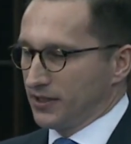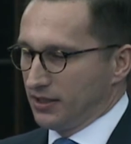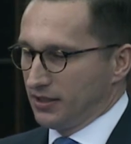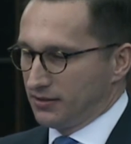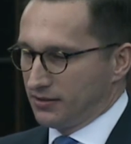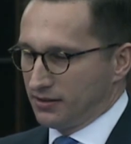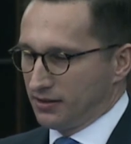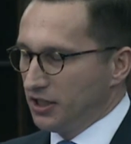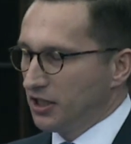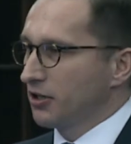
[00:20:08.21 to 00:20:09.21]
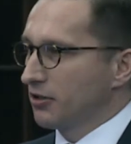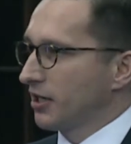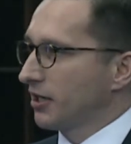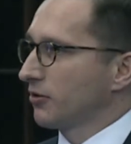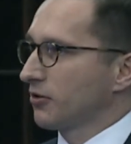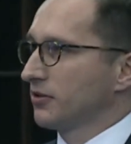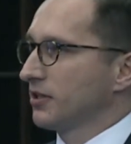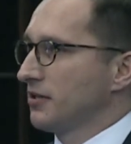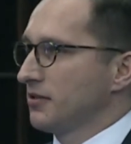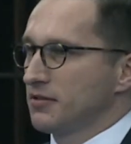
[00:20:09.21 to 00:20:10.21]
is incorrect or
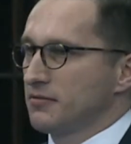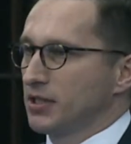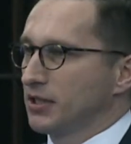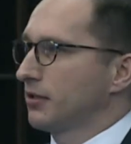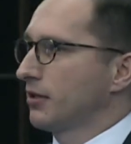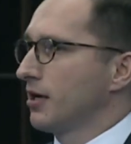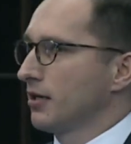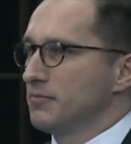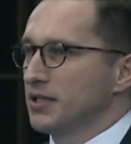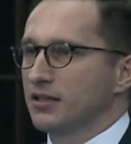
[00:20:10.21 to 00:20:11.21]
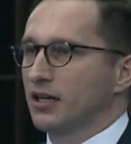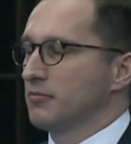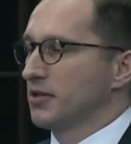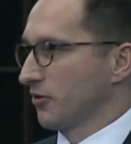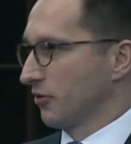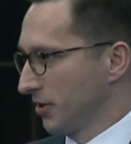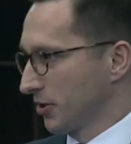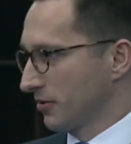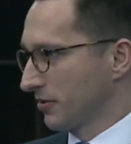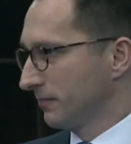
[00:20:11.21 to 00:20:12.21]
contains material misstatements or
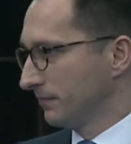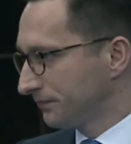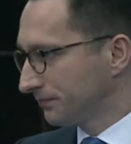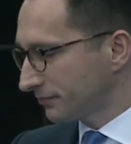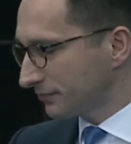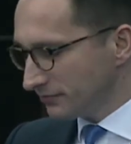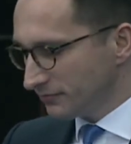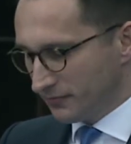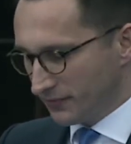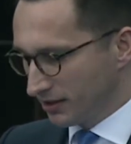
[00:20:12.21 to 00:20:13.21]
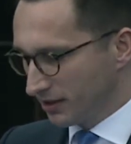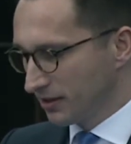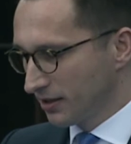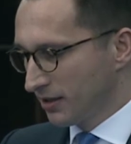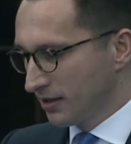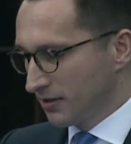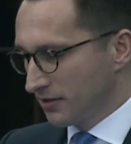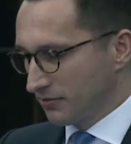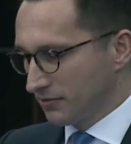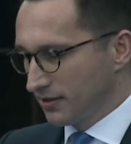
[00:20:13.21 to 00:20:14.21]
omissions, right?
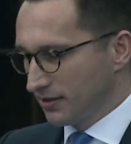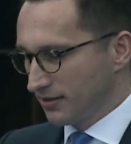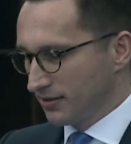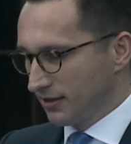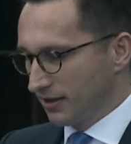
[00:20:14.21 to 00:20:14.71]
So this is,